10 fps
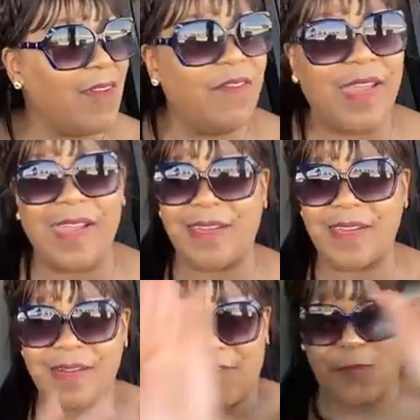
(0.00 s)
van
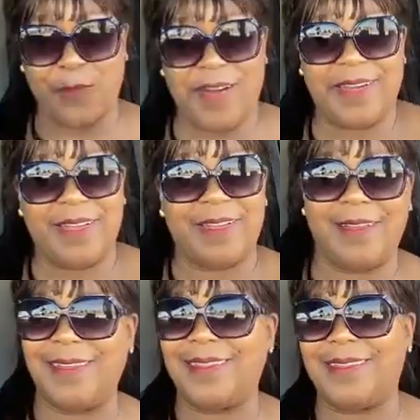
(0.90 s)
cover, right?
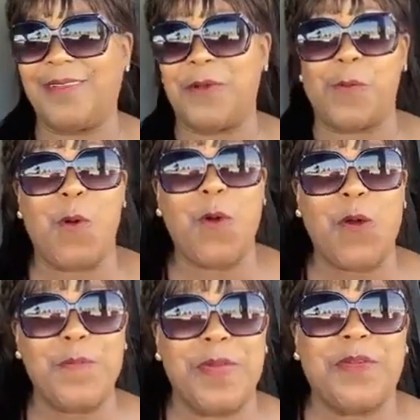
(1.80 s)

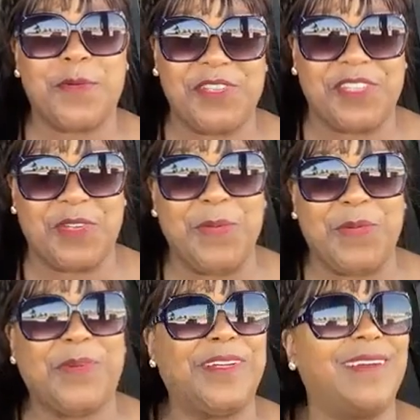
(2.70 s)
What make Christians so
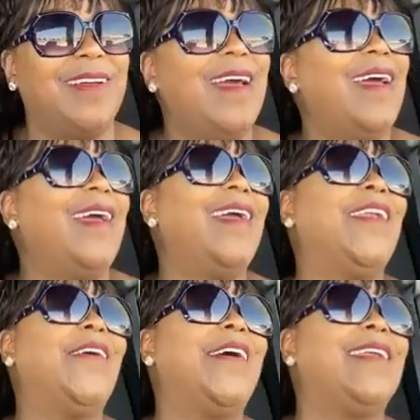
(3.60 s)
hypocritical? And